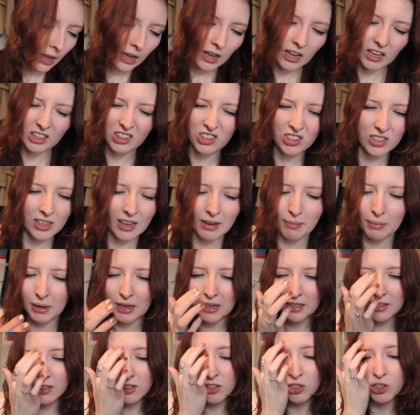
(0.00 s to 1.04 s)
It's, I
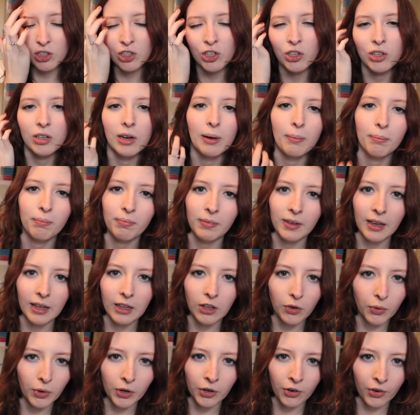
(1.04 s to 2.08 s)
mean, it doesn't turn up
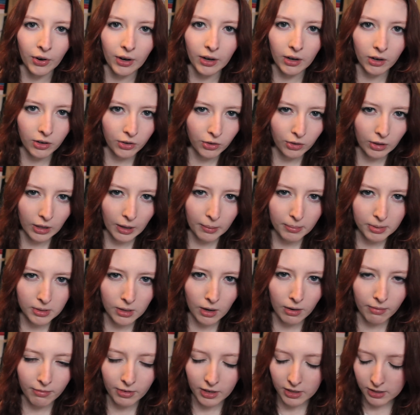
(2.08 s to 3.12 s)
yellow or green on your lips,
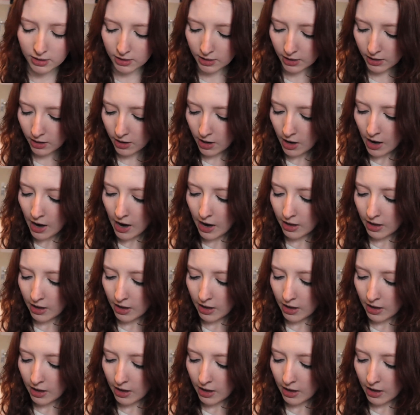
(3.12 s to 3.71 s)
obviously.